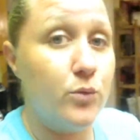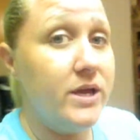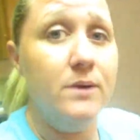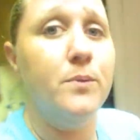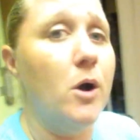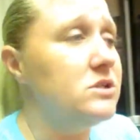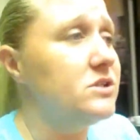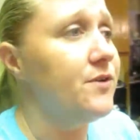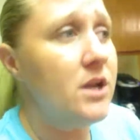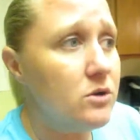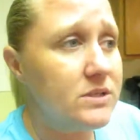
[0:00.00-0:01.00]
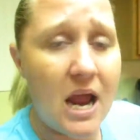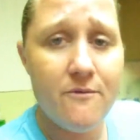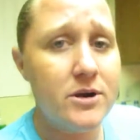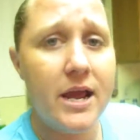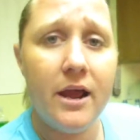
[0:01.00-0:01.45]
We could post videos
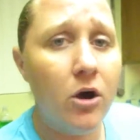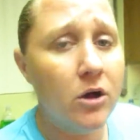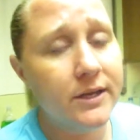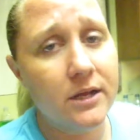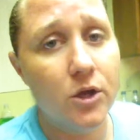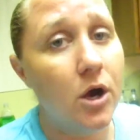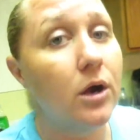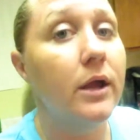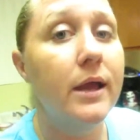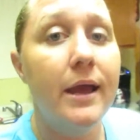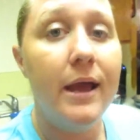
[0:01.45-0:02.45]
every day, all day long,